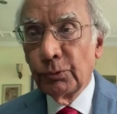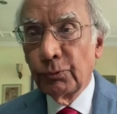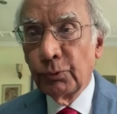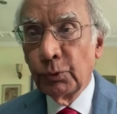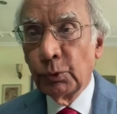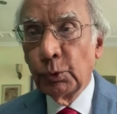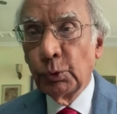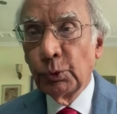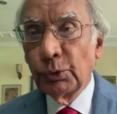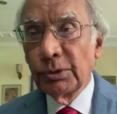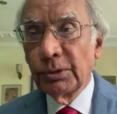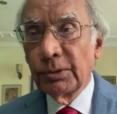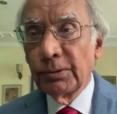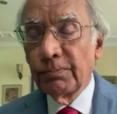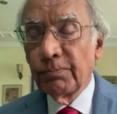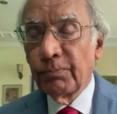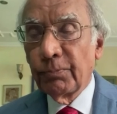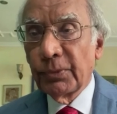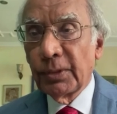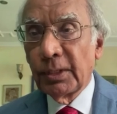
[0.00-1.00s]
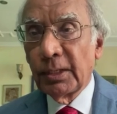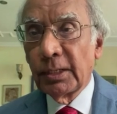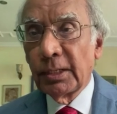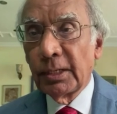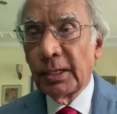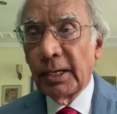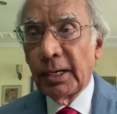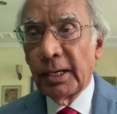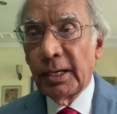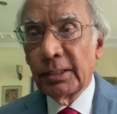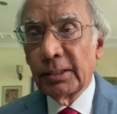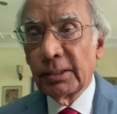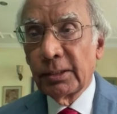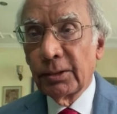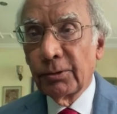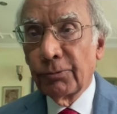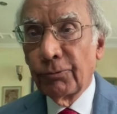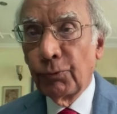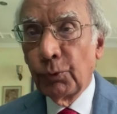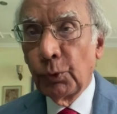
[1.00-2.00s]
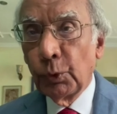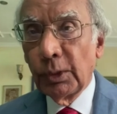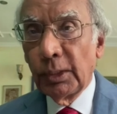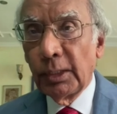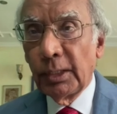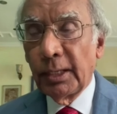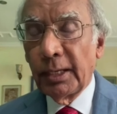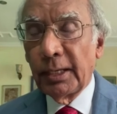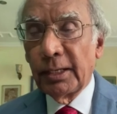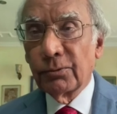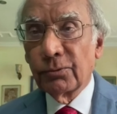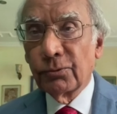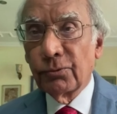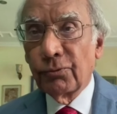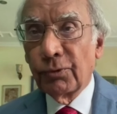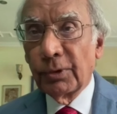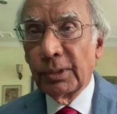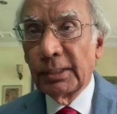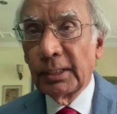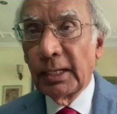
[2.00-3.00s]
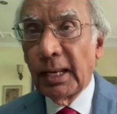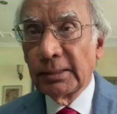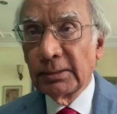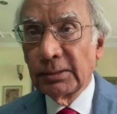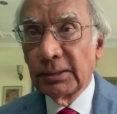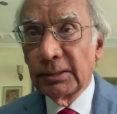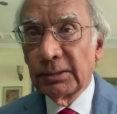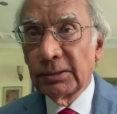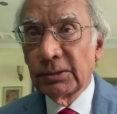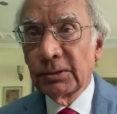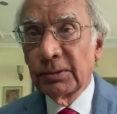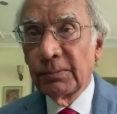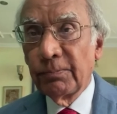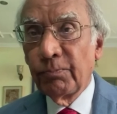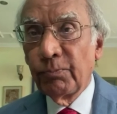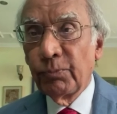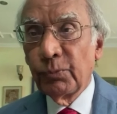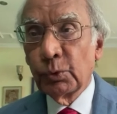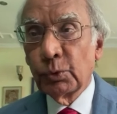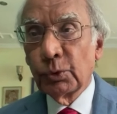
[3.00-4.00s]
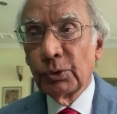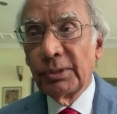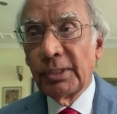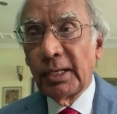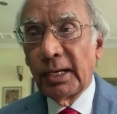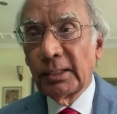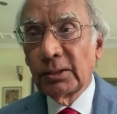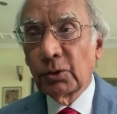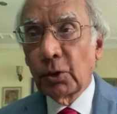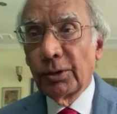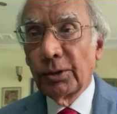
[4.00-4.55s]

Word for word: food uh, and fuel and fertilizers. So in that